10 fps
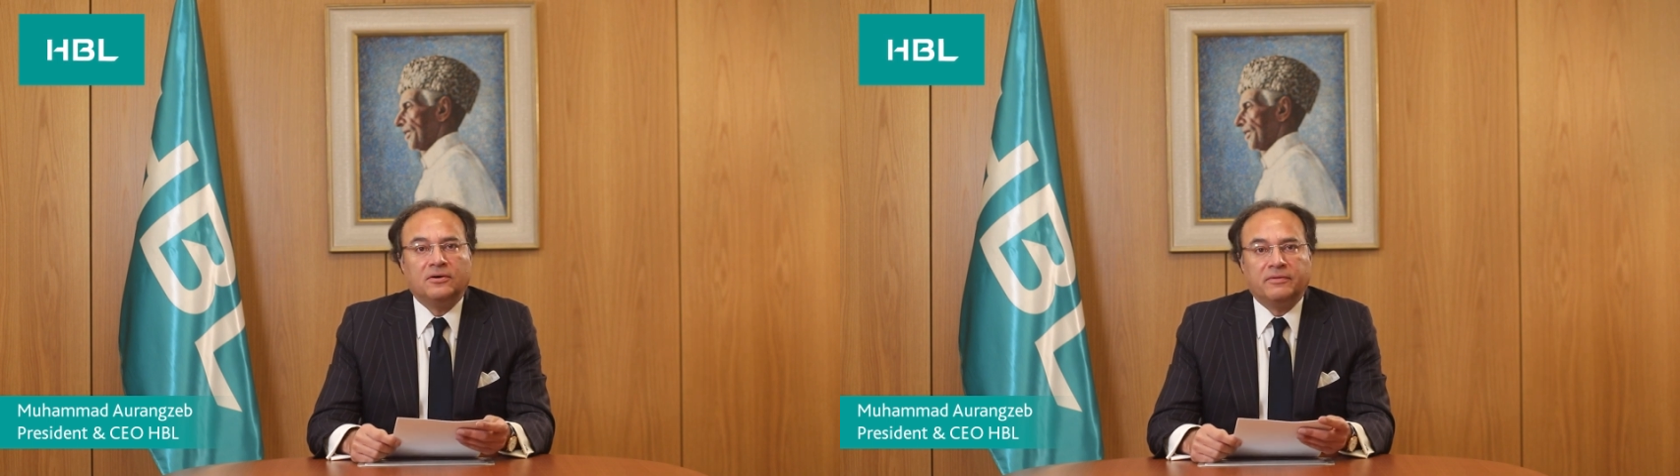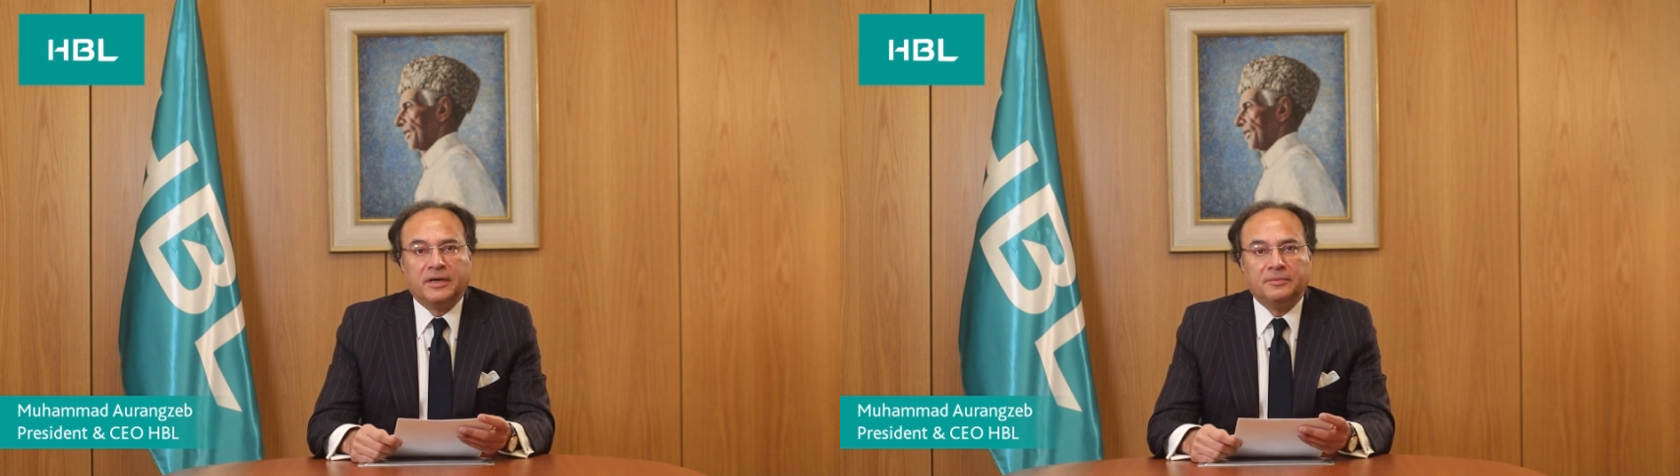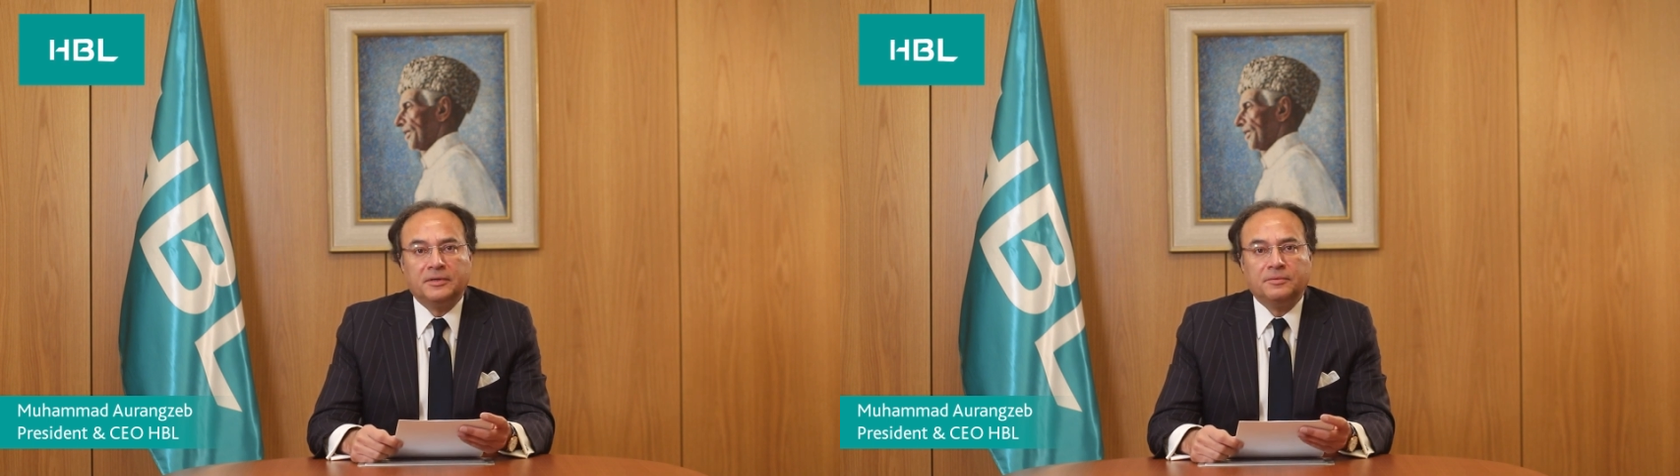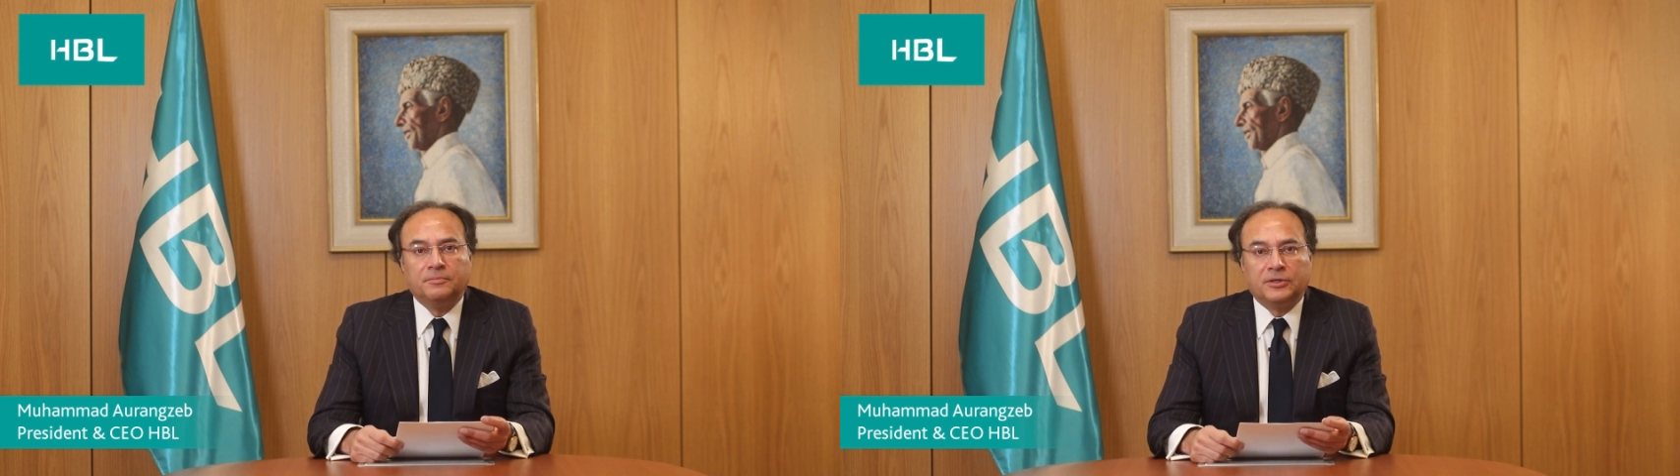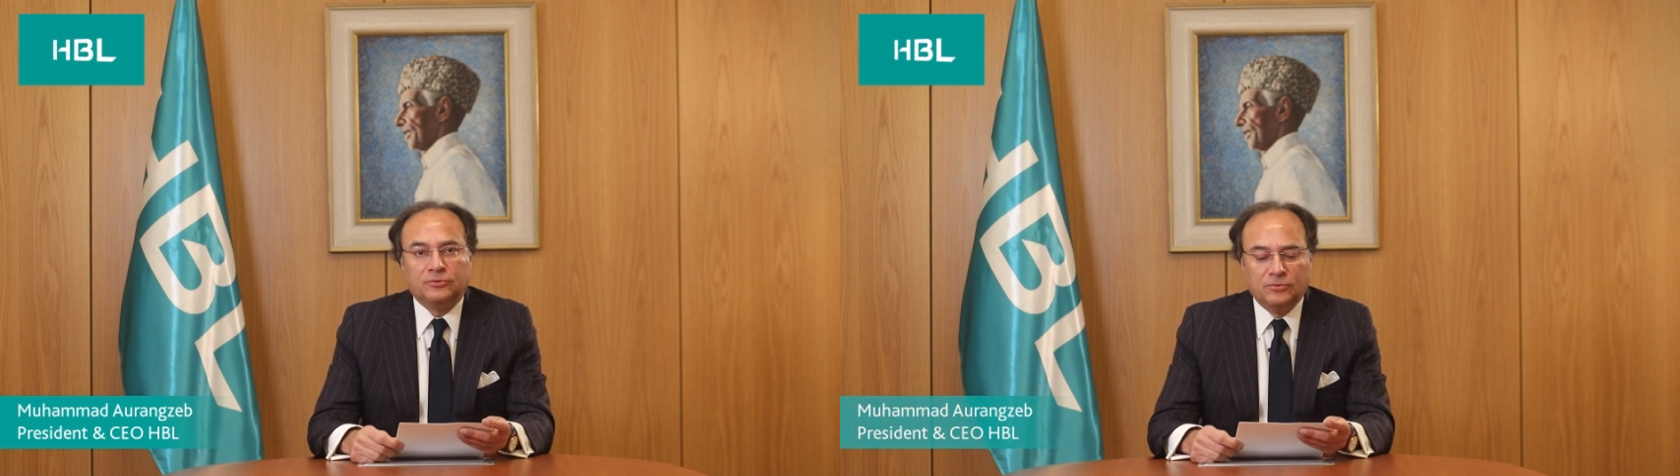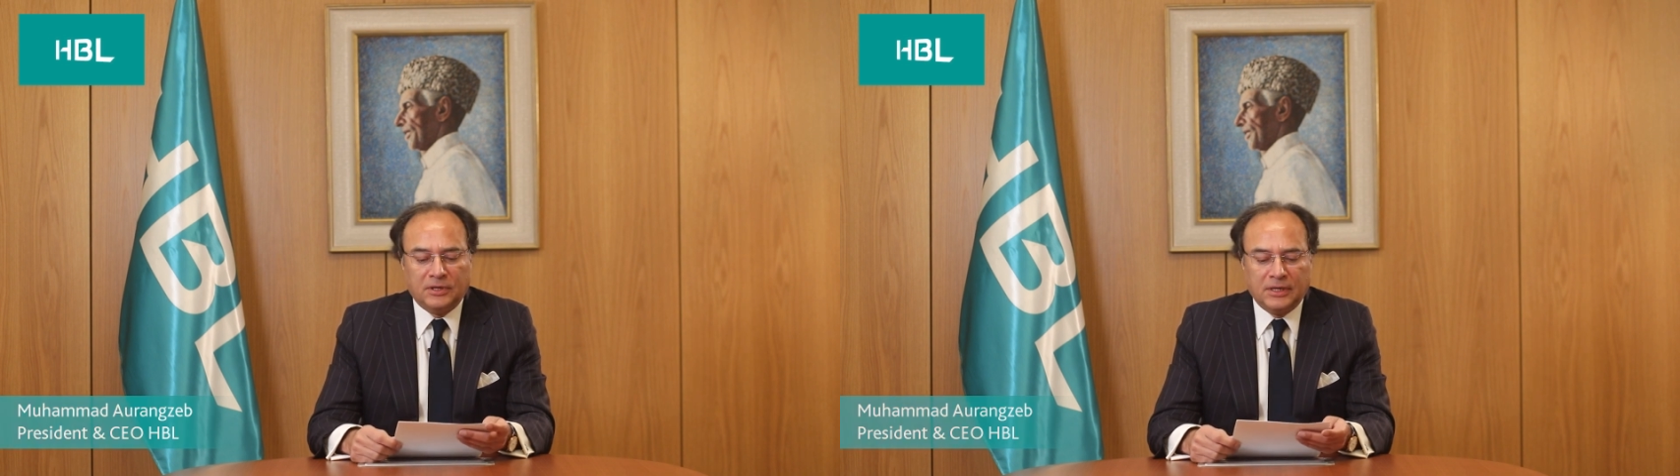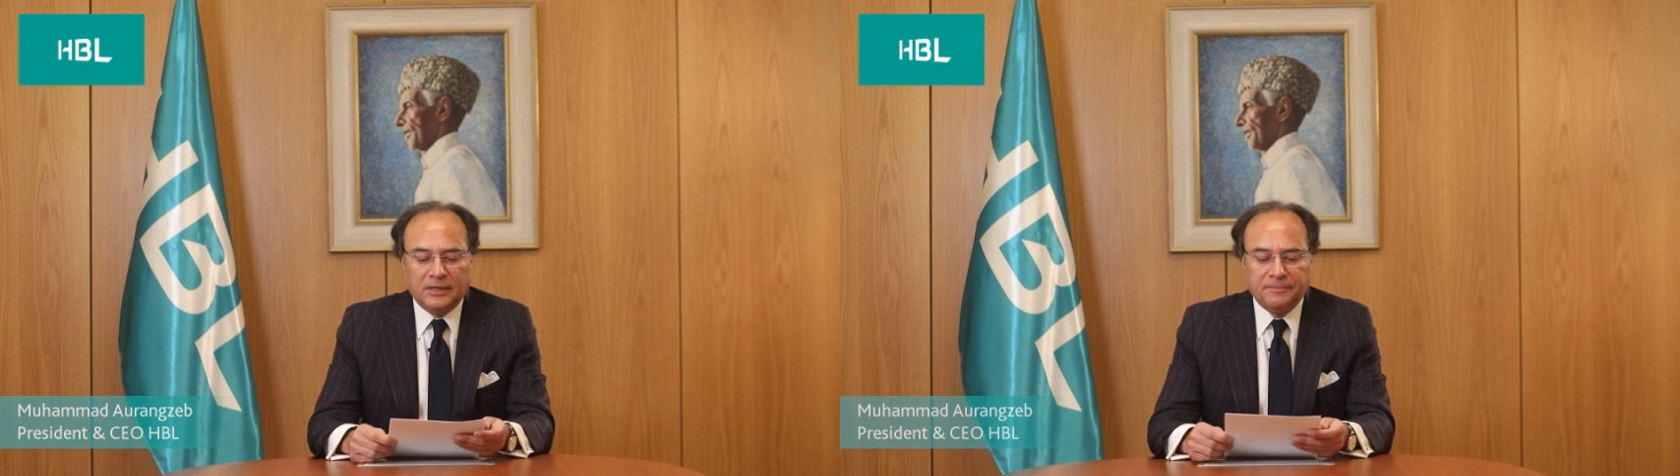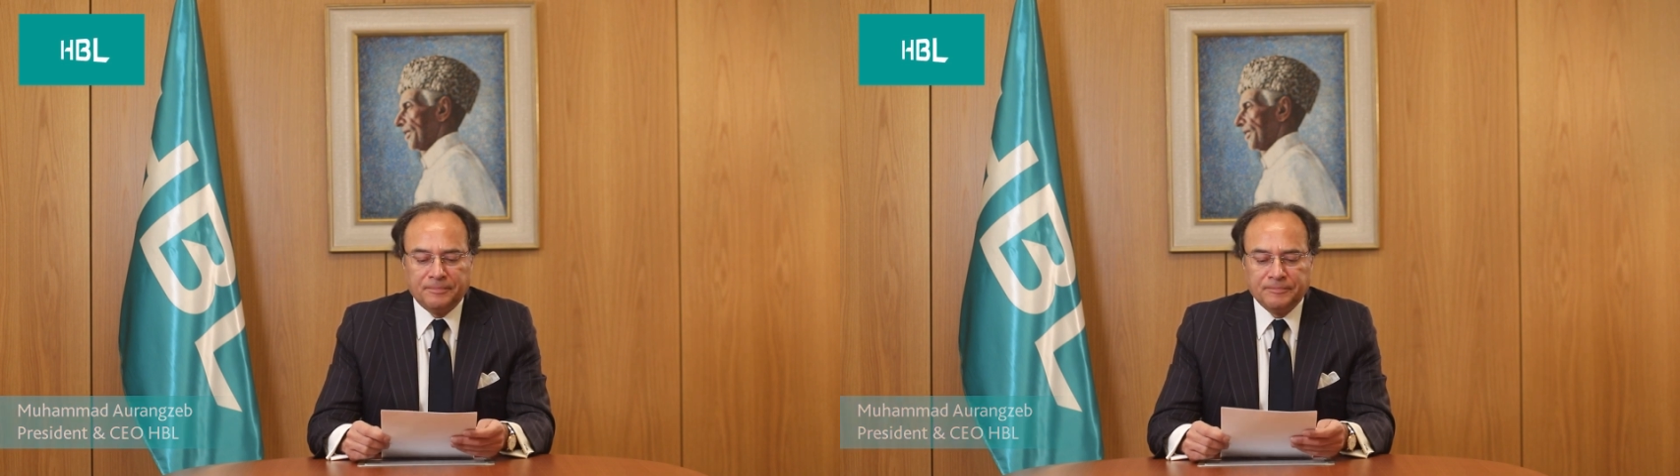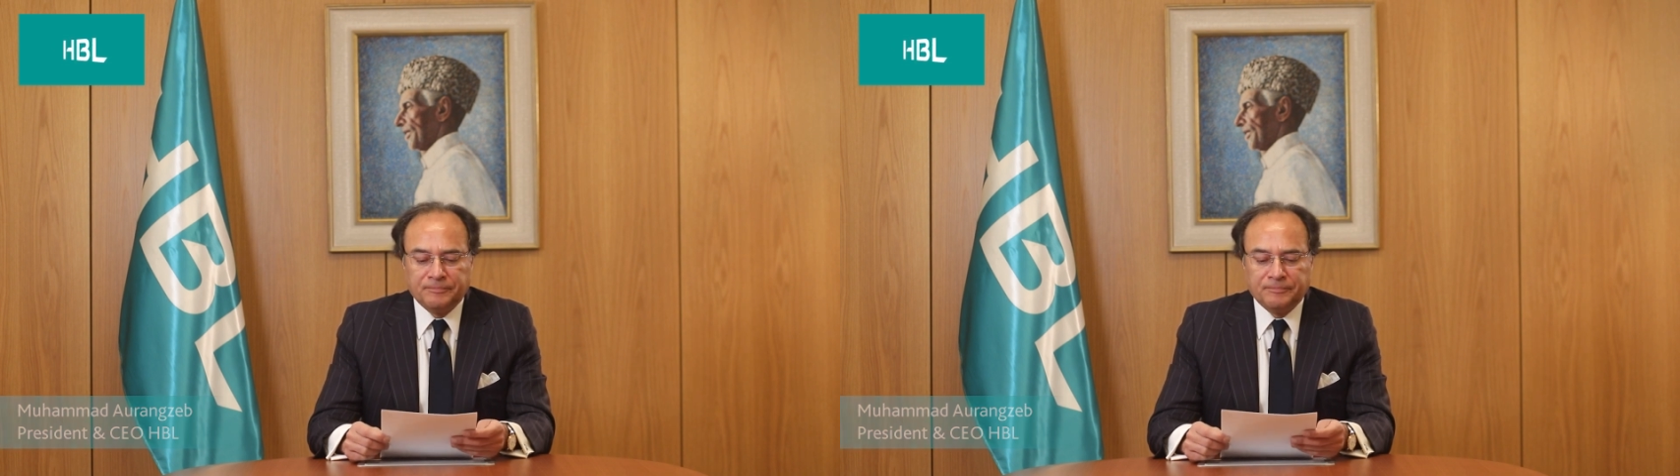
of Khyber Pakhtunkhwa,